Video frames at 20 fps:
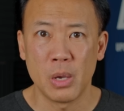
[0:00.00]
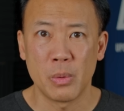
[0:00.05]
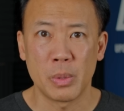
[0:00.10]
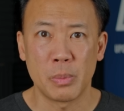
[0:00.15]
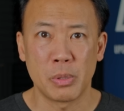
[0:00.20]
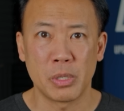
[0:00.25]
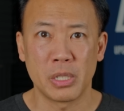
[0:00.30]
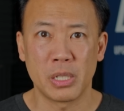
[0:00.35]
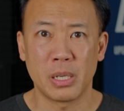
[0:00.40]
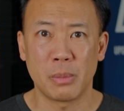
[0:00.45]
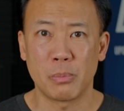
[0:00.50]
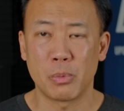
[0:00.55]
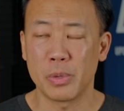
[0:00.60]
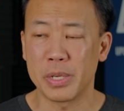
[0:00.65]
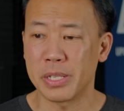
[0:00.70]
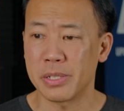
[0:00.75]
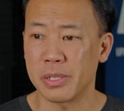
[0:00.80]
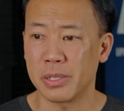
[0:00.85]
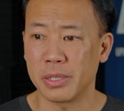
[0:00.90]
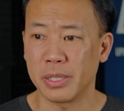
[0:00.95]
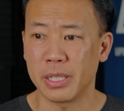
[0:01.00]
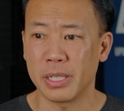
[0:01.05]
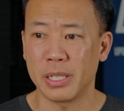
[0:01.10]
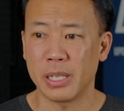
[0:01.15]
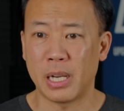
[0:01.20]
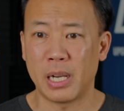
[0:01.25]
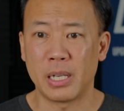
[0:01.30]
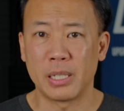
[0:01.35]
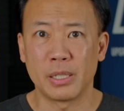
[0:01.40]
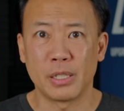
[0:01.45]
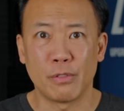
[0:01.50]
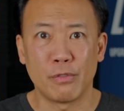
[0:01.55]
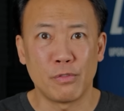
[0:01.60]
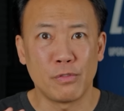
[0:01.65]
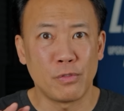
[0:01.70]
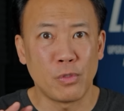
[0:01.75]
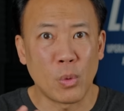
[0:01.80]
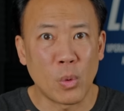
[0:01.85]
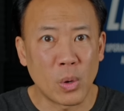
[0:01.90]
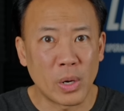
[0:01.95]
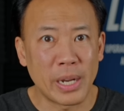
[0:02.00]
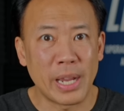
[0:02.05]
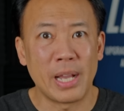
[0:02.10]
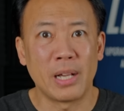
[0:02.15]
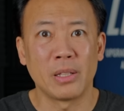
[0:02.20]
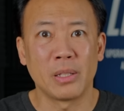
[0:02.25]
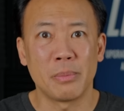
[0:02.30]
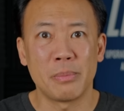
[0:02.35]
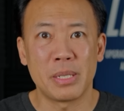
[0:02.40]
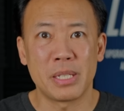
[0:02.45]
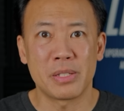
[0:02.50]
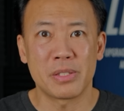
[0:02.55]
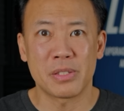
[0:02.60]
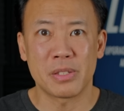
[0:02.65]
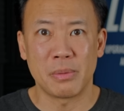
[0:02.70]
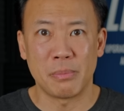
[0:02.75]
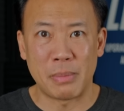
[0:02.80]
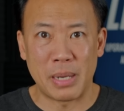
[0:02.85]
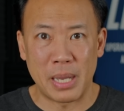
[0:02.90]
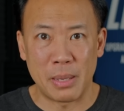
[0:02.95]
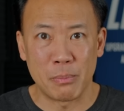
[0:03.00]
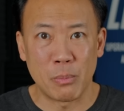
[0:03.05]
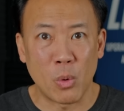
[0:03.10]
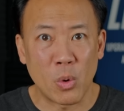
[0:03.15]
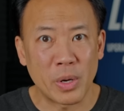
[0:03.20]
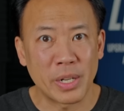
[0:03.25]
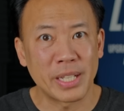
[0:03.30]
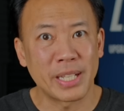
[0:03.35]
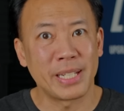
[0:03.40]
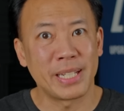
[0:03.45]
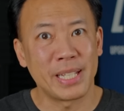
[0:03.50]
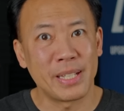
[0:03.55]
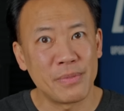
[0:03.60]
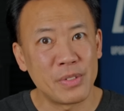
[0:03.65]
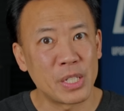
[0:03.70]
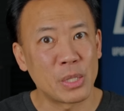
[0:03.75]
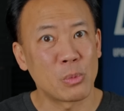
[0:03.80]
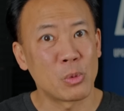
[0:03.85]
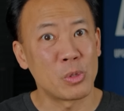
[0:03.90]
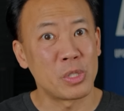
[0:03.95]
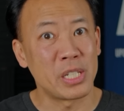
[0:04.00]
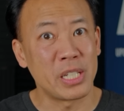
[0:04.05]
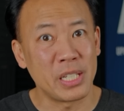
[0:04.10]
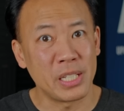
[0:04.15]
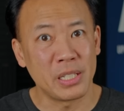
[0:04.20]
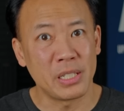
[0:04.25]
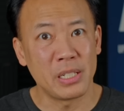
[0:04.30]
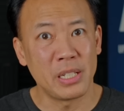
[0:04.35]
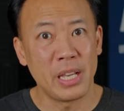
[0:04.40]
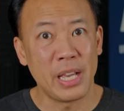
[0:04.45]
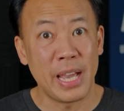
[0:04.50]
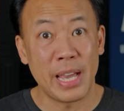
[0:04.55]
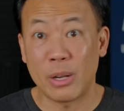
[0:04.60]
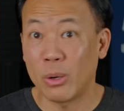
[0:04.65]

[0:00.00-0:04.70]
We put it up recently on the four elements of my morning and evening routine,